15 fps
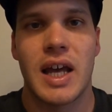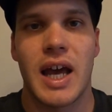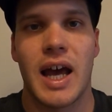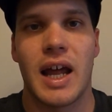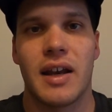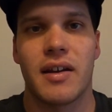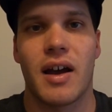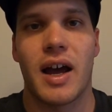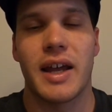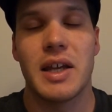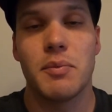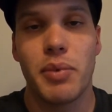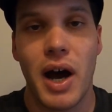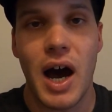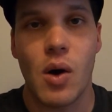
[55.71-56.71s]
And
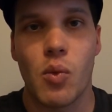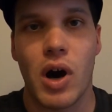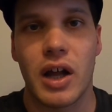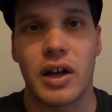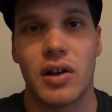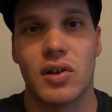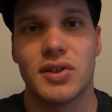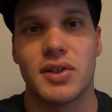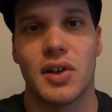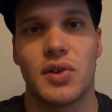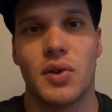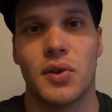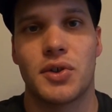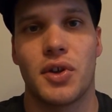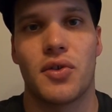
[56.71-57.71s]
in part 1, I also
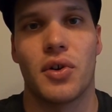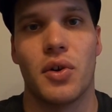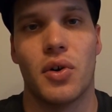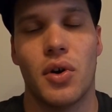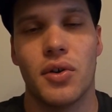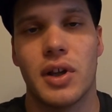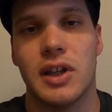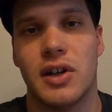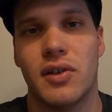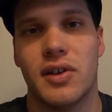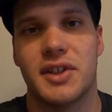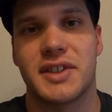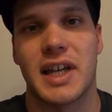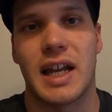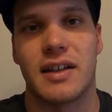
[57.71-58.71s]
talked you through all the
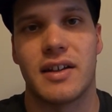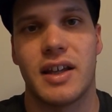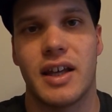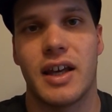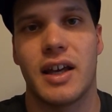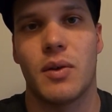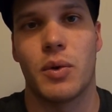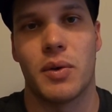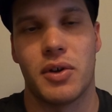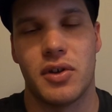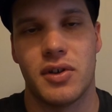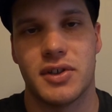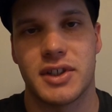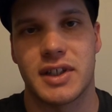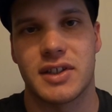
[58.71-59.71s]
lures and gear we were
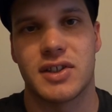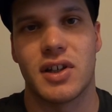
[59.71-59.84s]
using.